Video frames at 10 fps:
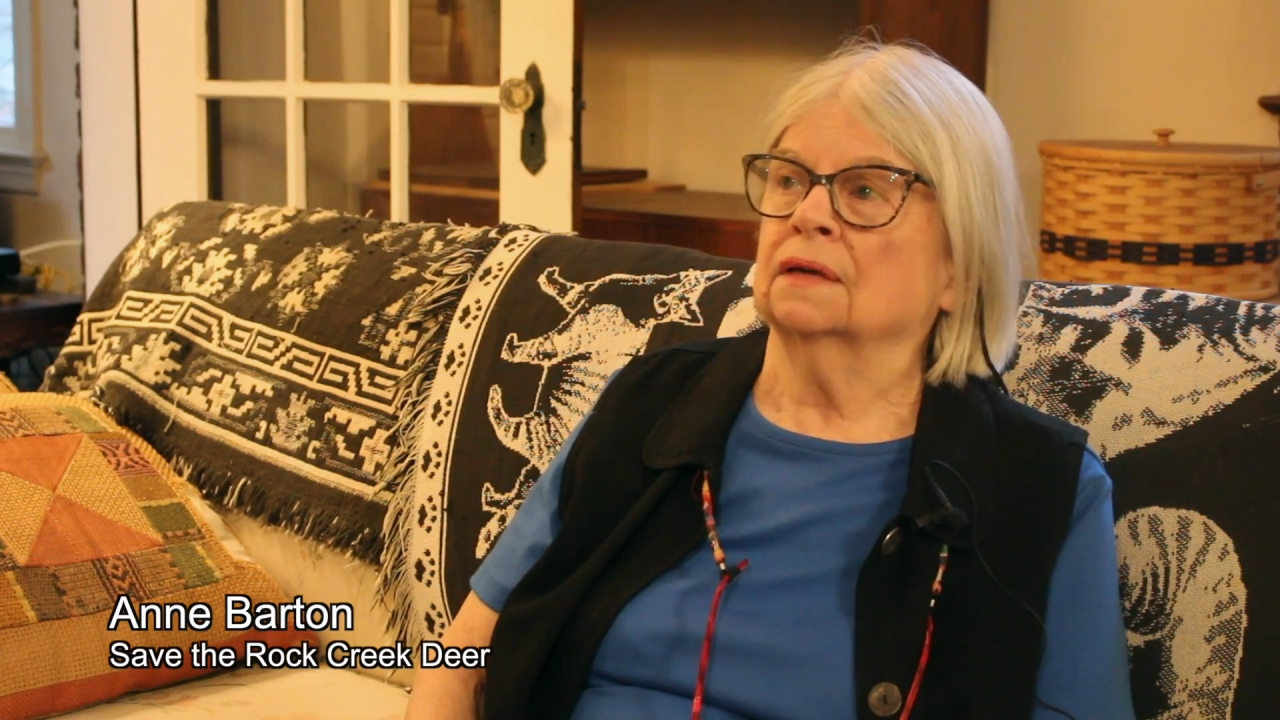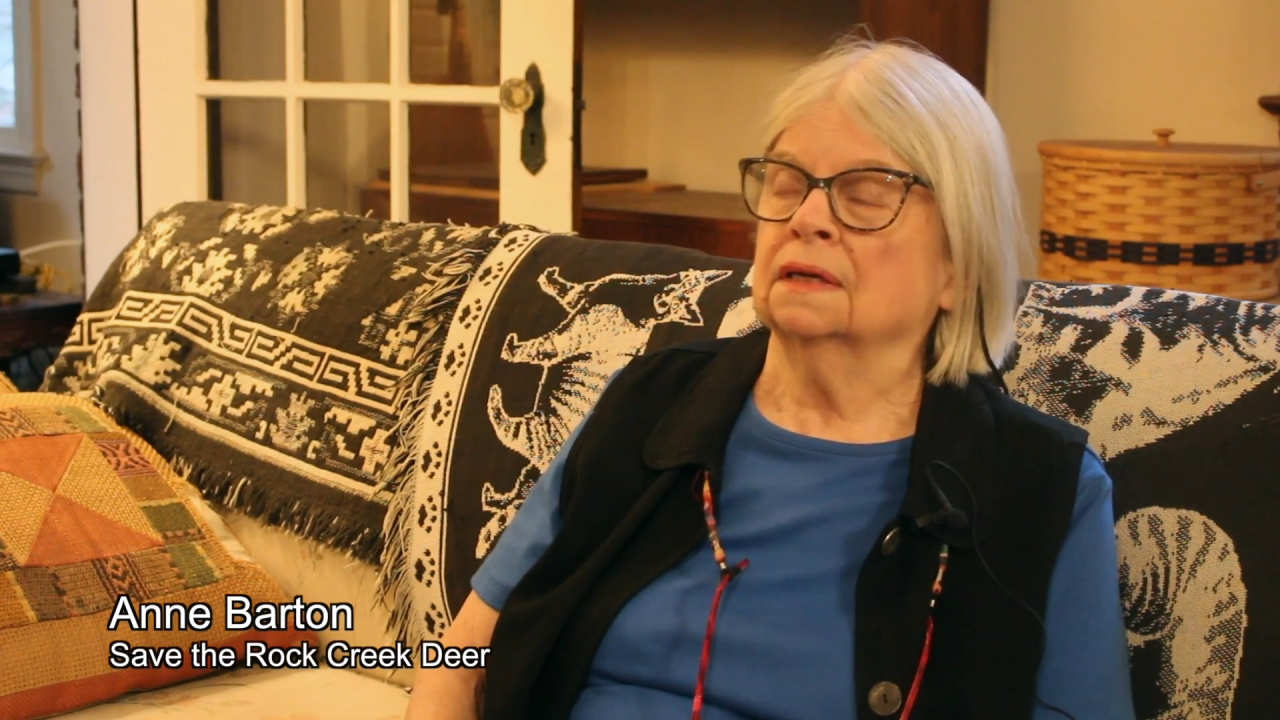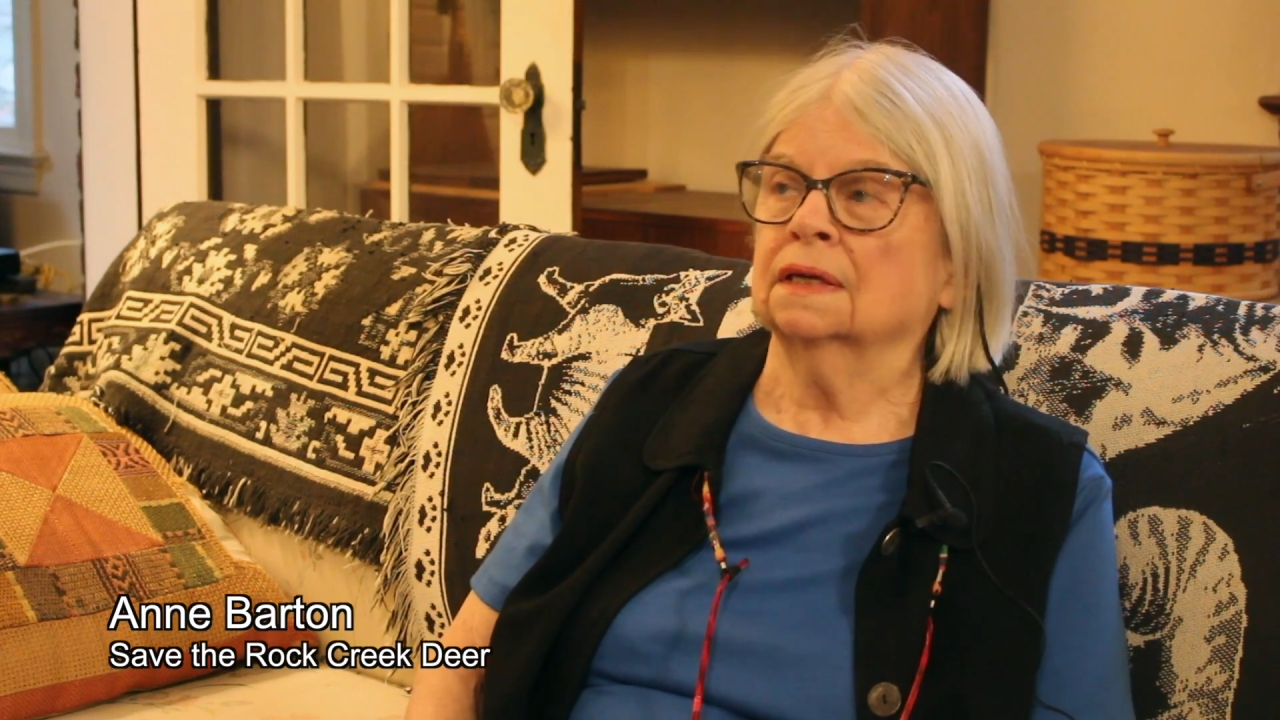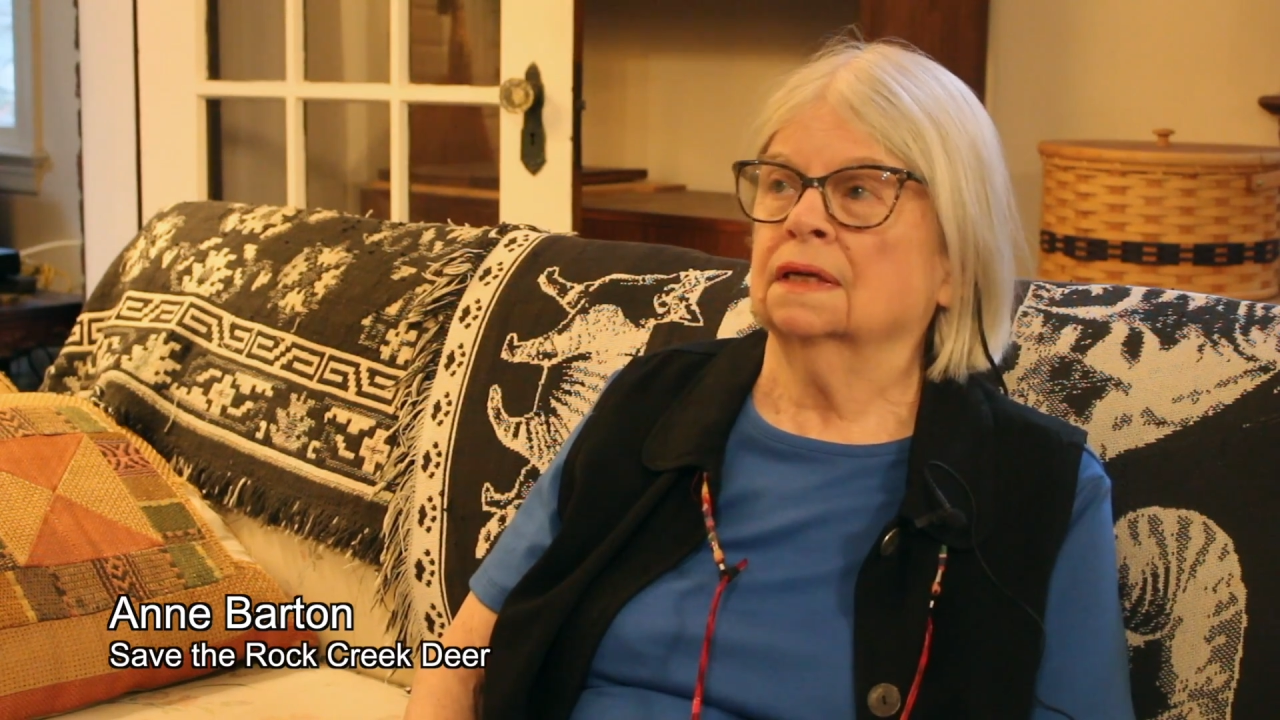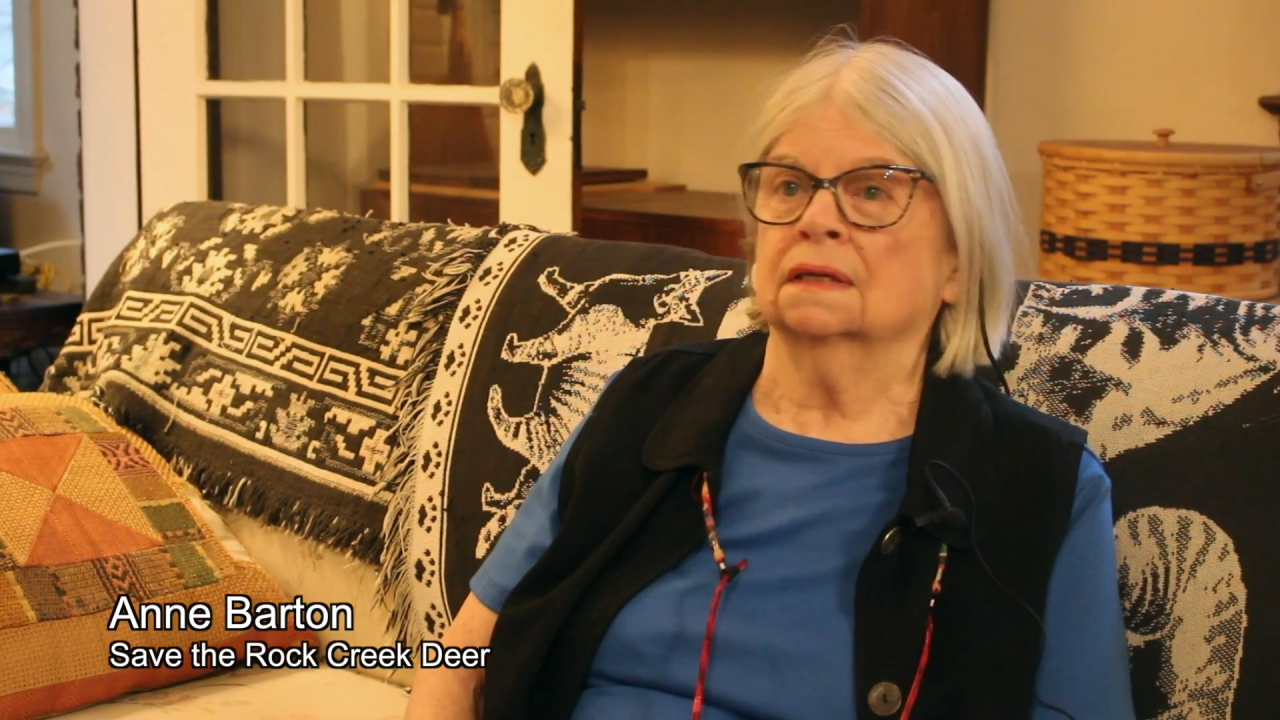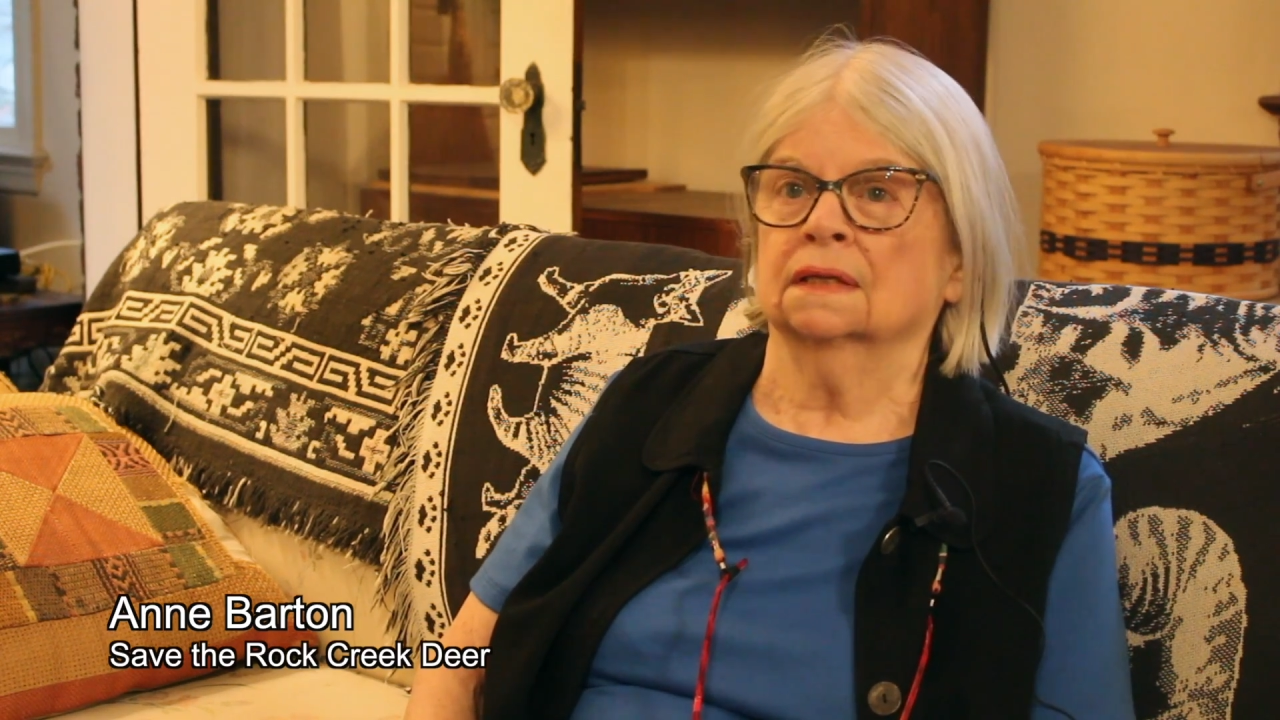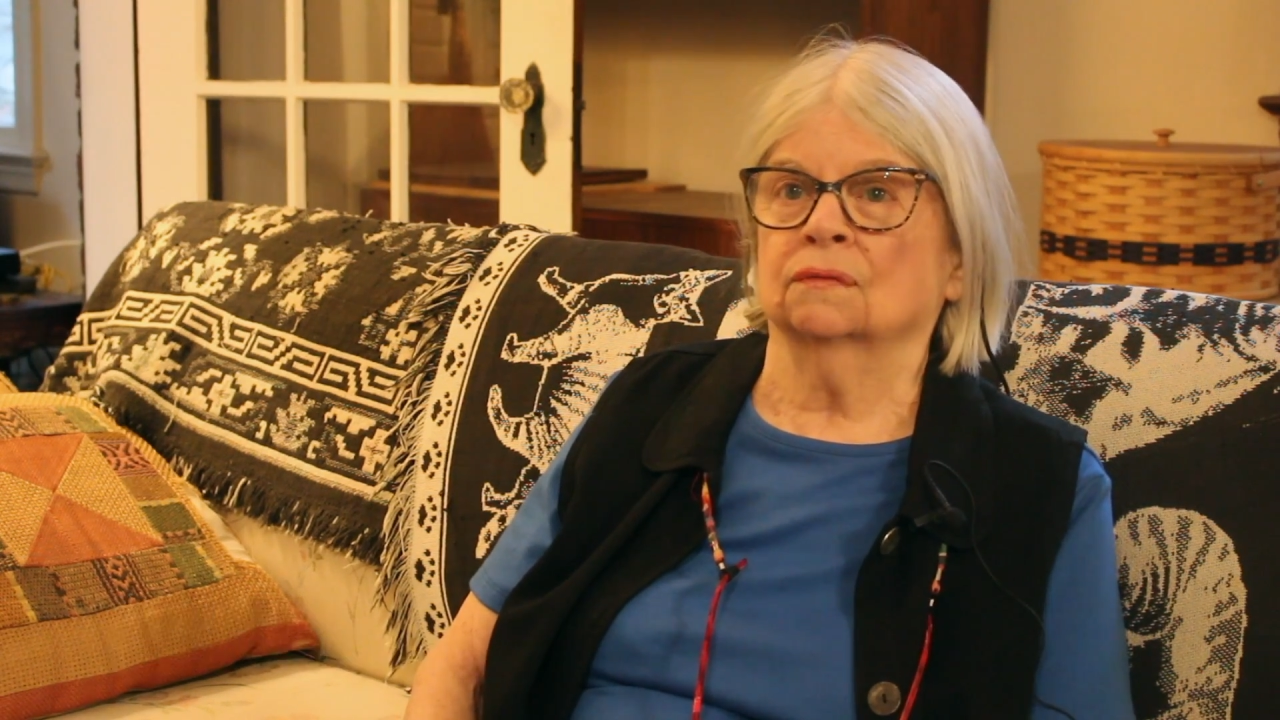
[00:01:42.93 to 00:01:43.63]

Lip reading: any killing